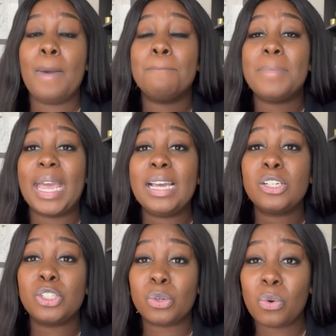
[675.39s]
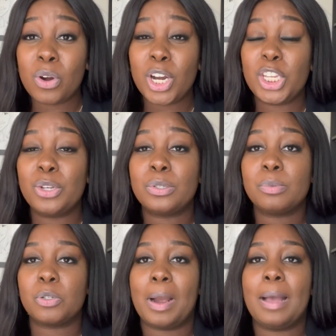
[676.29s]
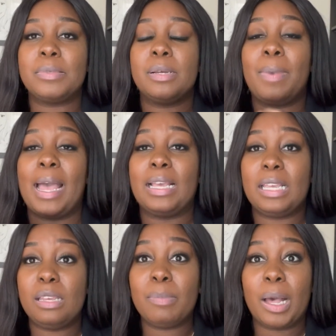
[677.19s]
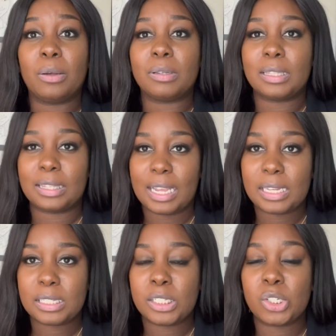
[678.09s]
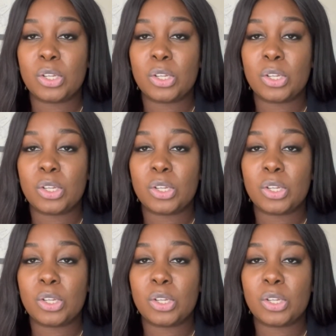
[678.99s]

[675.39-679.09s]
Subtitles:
make sure you subscribe to my email list.